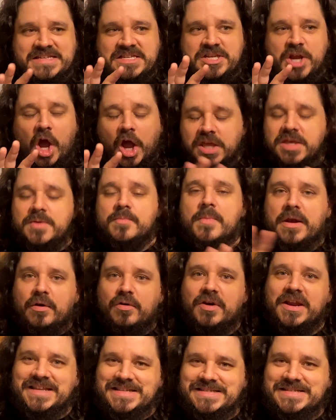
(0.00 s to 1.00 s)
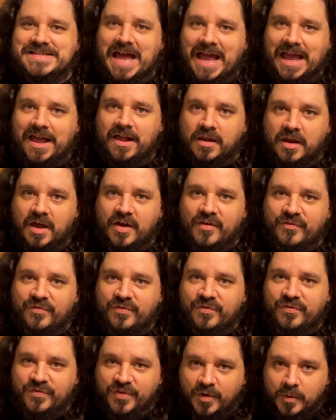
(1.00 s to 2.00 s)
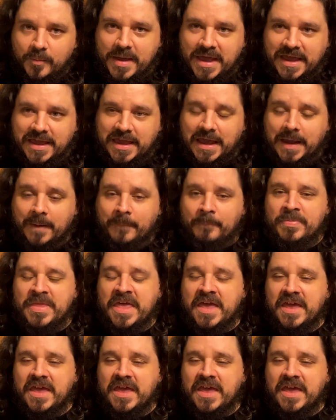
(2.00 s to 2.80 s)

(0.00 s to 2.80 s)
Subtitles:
documentary style of filmmaking,